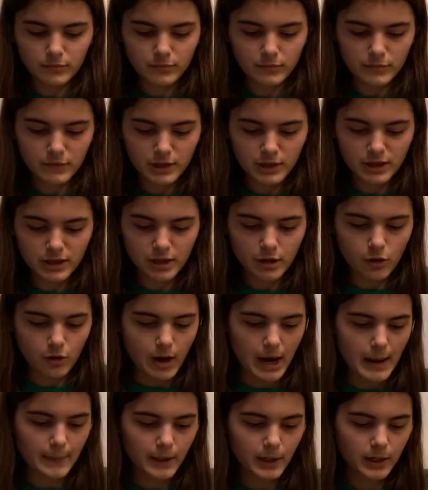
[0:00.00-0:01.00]
So
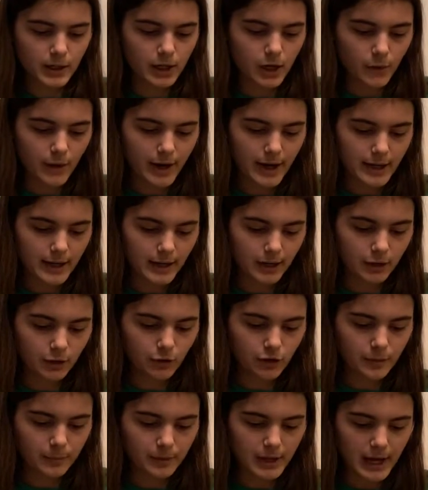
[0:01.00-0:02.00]
I'm gonna go ahead and glue
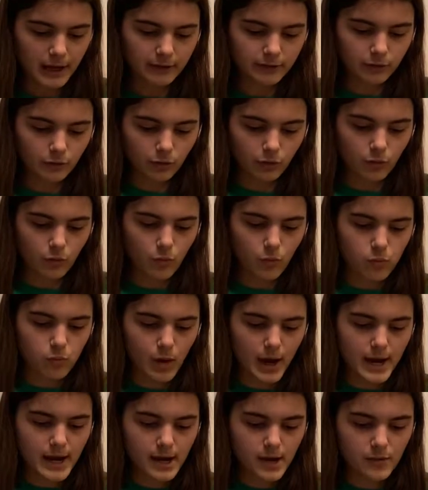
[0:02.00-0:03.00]
the black circle
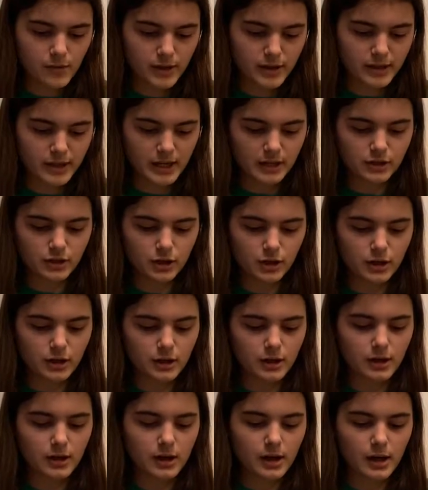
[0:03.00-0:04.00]
right in the
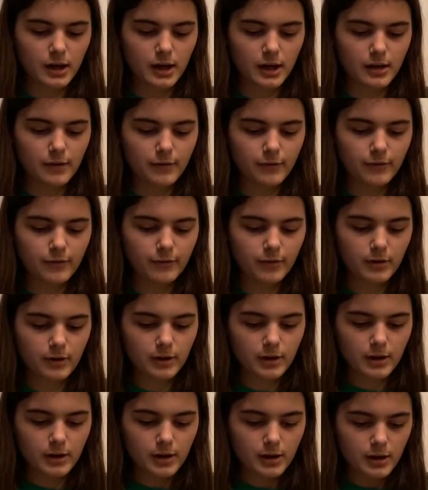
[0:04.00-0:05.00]
center of
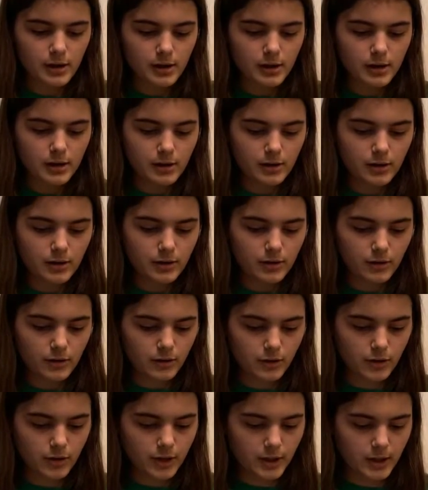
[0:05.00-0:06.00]

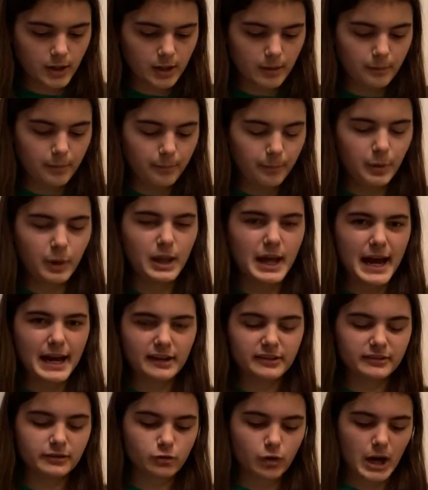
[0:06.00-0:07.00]
the black
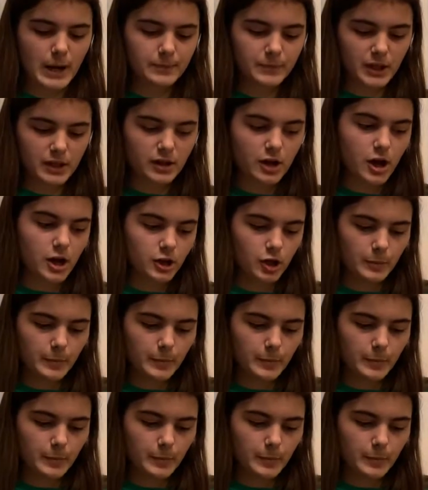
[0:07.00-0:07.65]
stripe that's on your